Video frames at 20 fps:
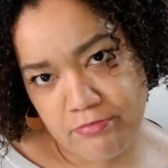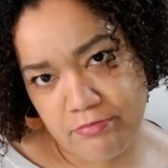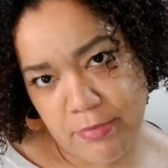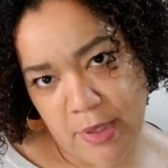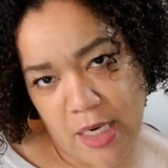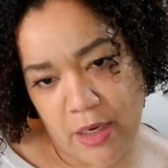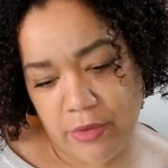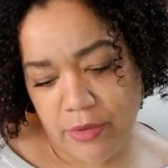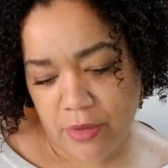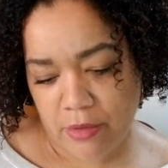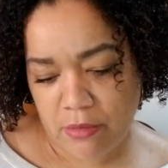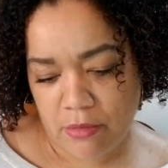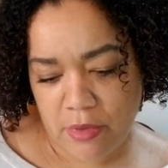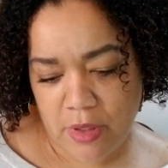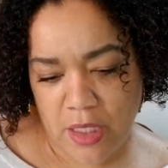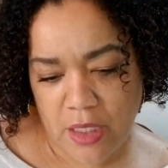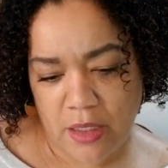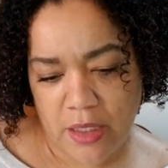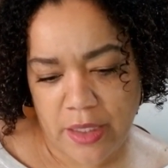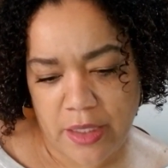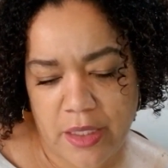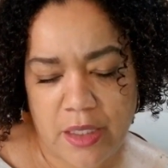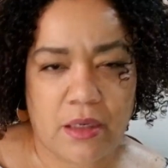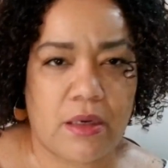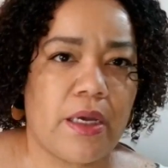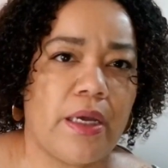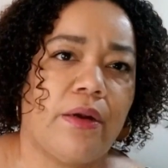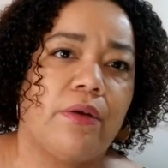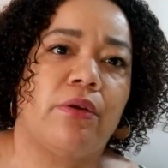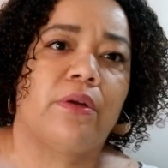I don't think I did.
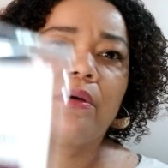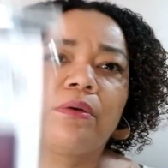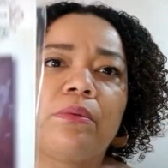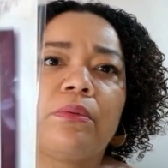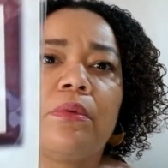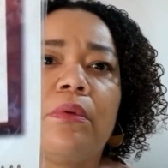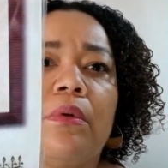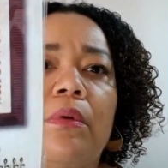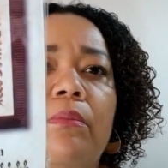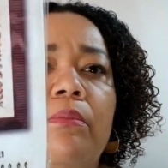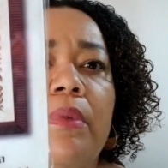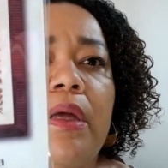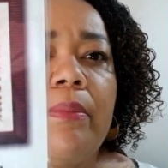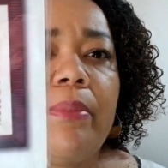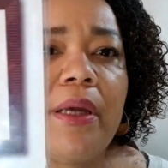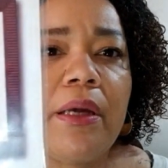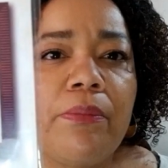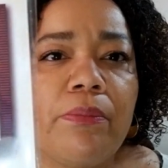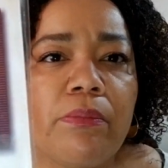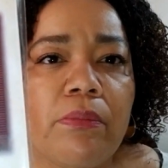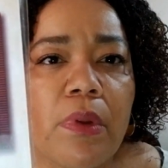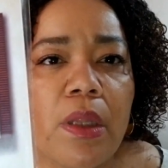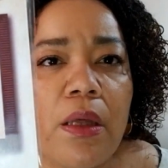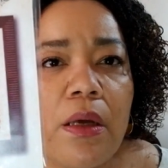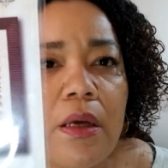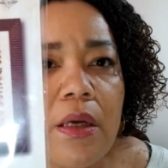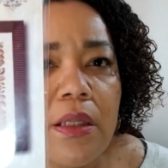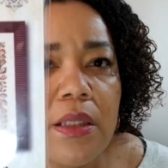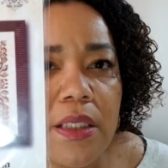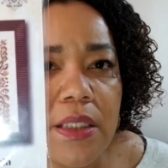I don't know. Maybe.
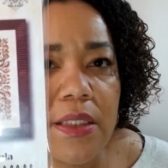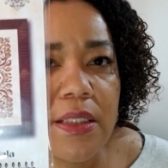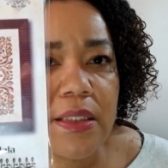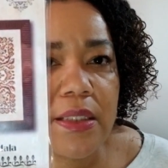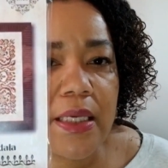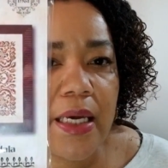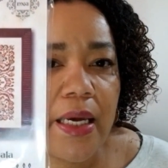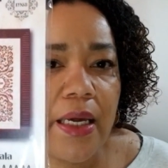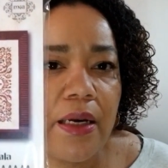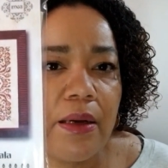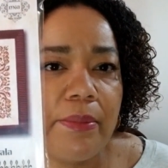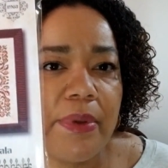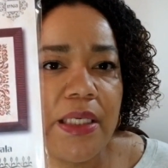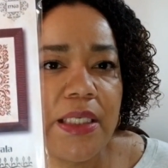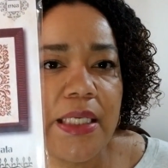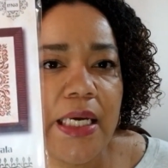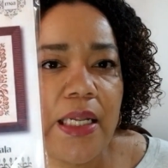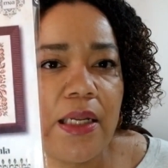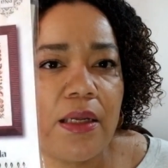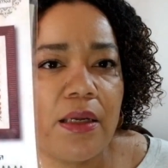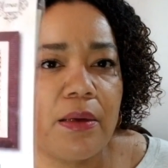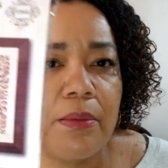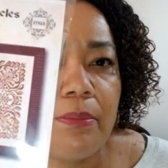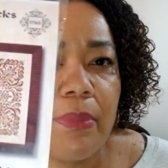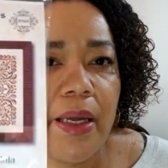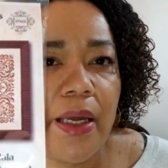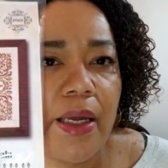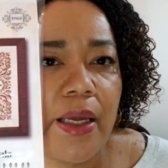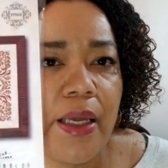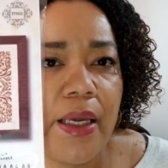This is the Henna Mandela
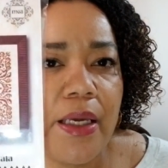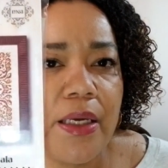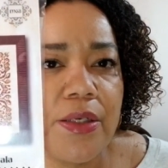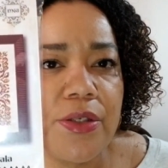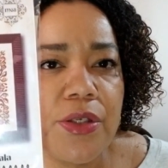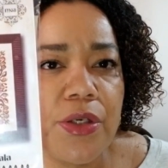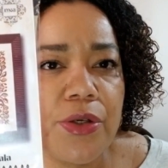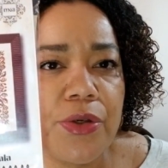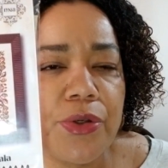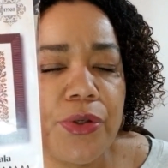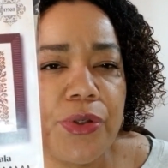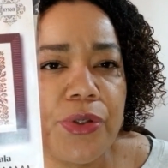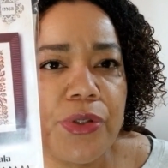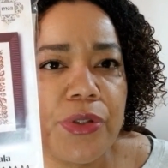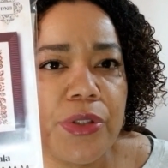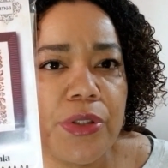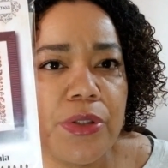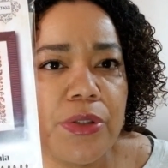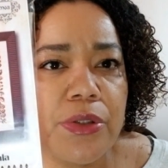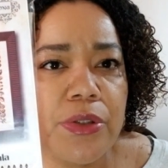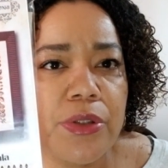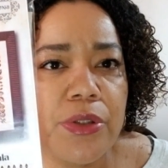by Ink Circles.